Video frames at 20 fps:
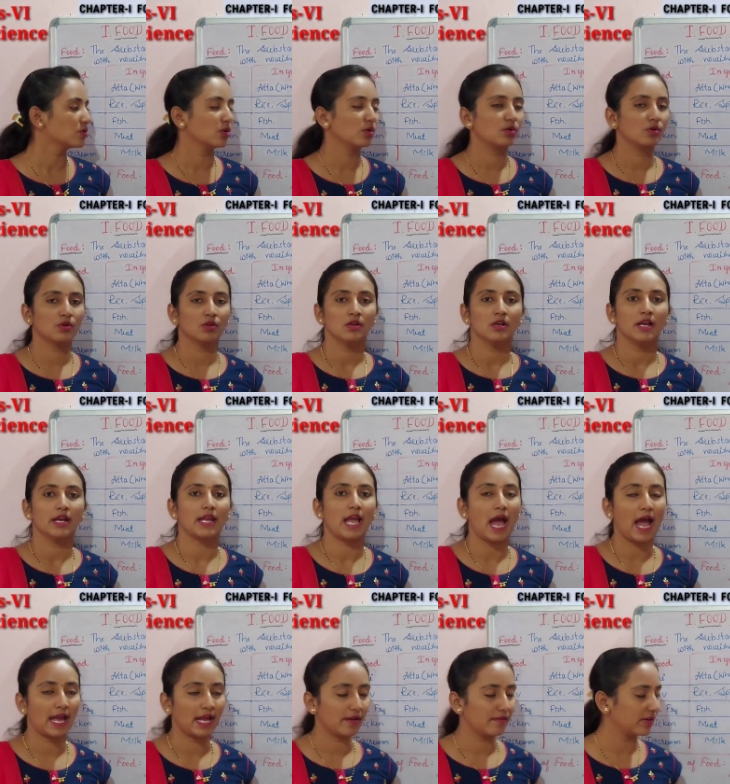So I
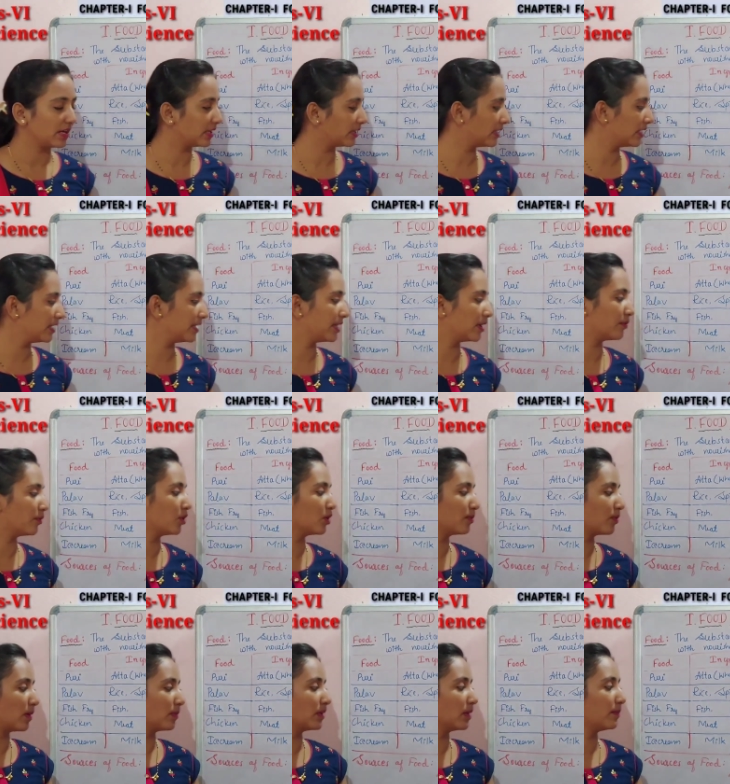have written here
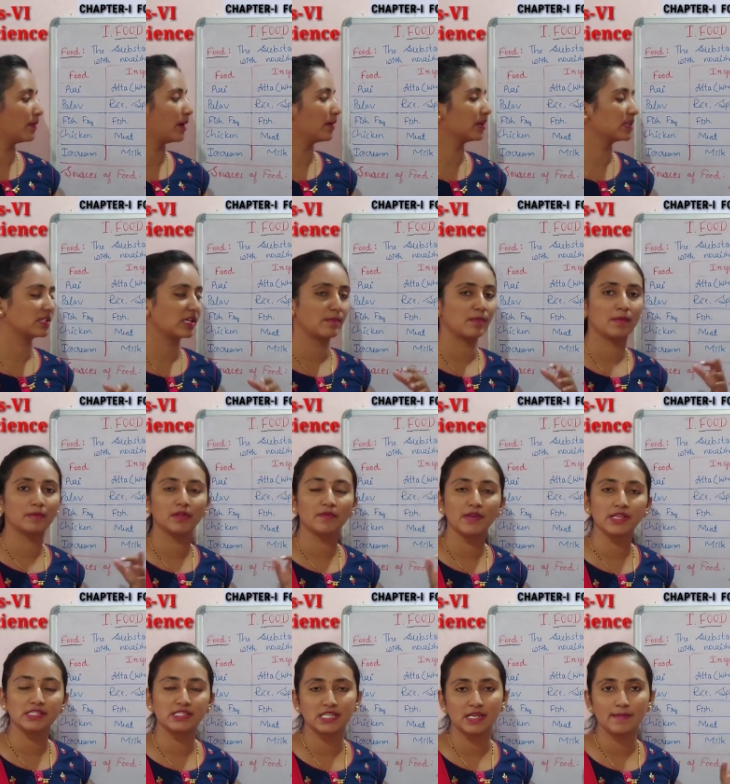food from the plant. Some of
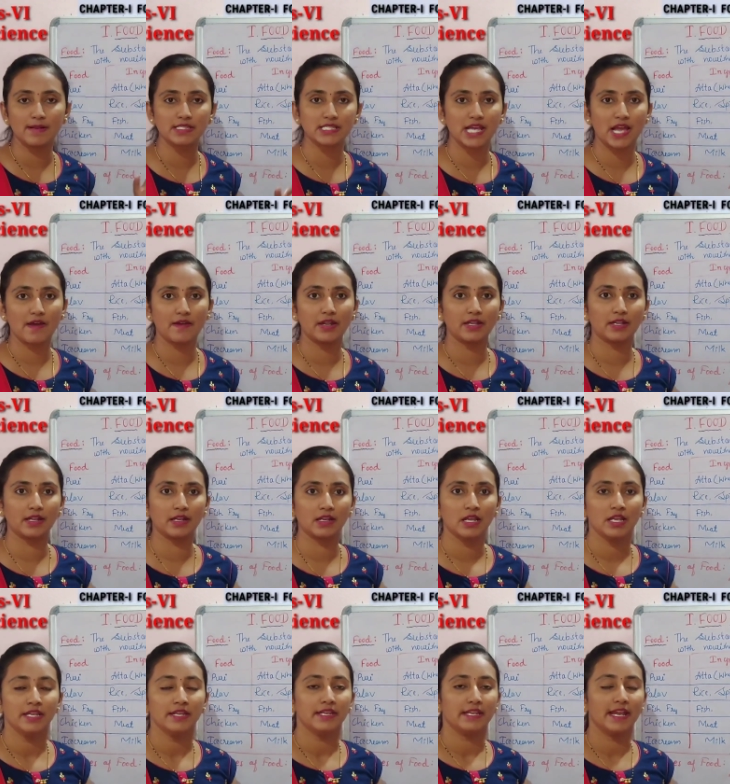the vegetables I have
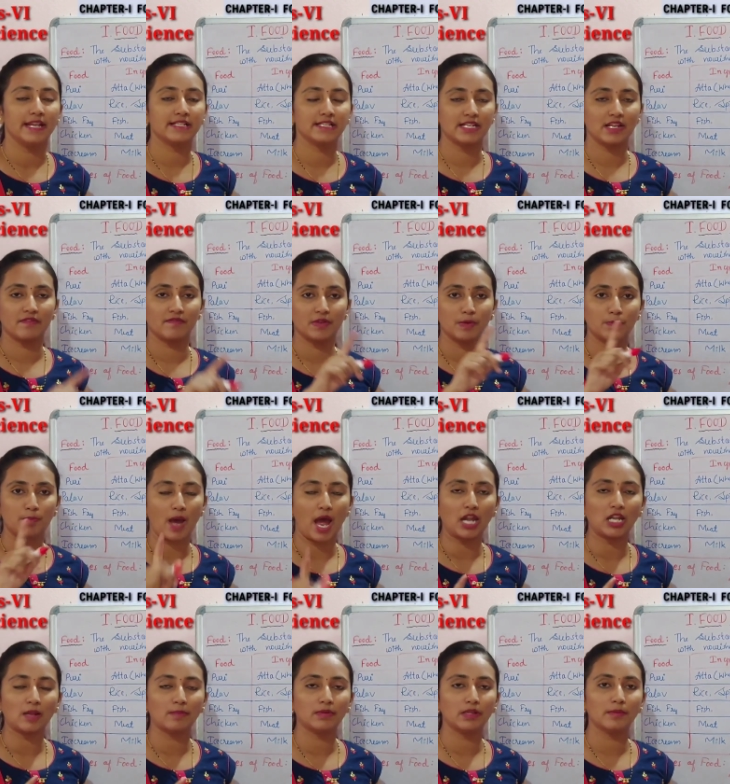written. Each and every
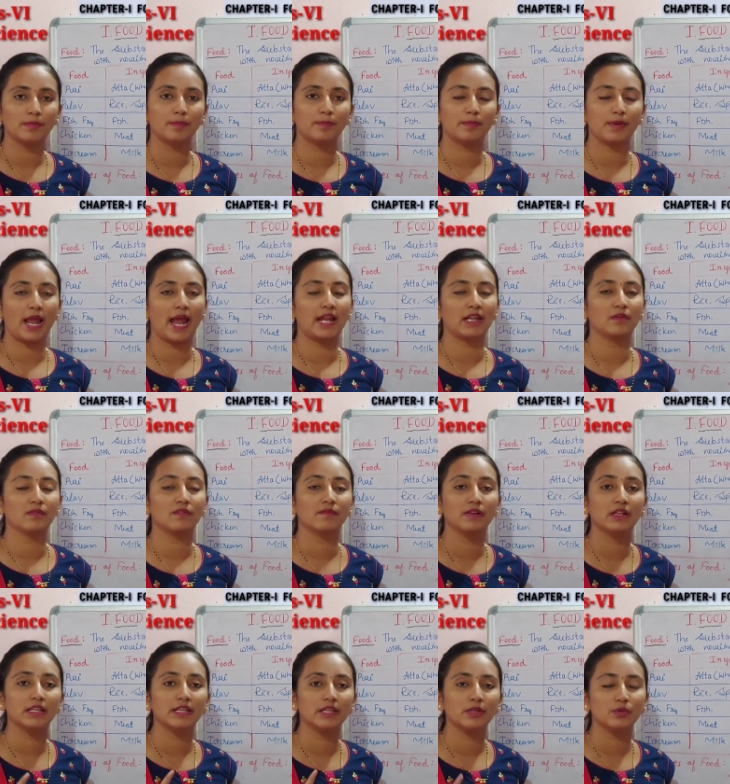part of the plant we
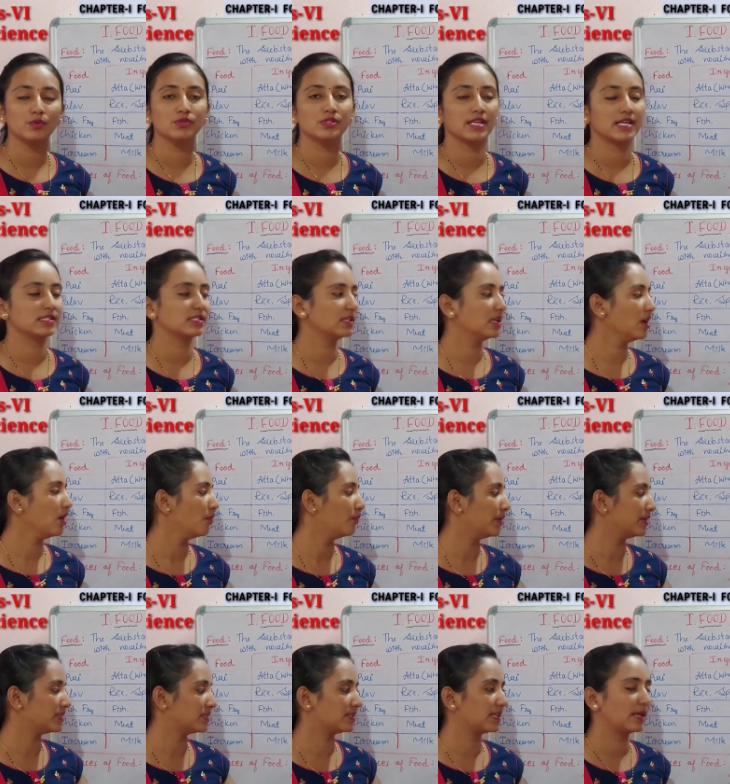will use as a
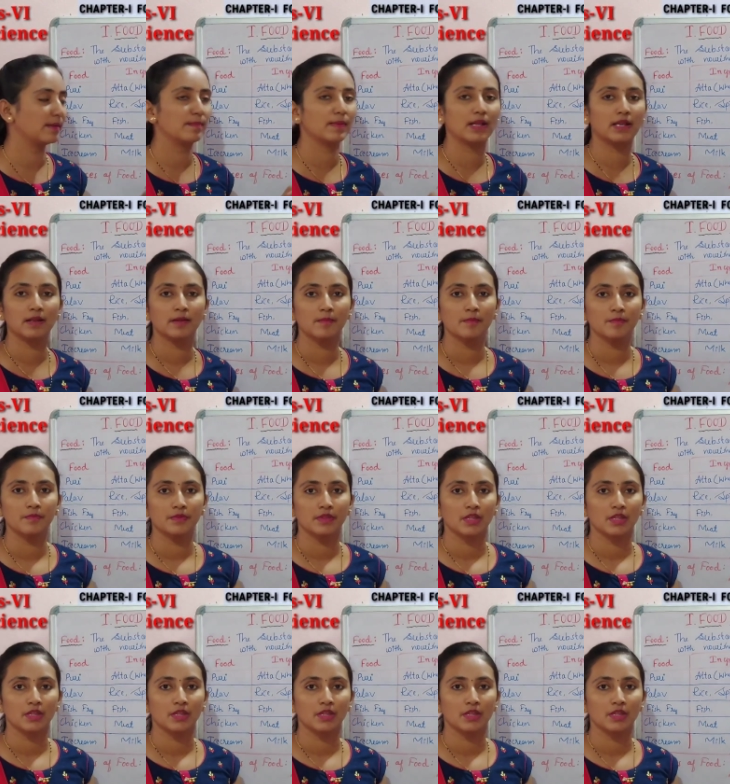vegetable.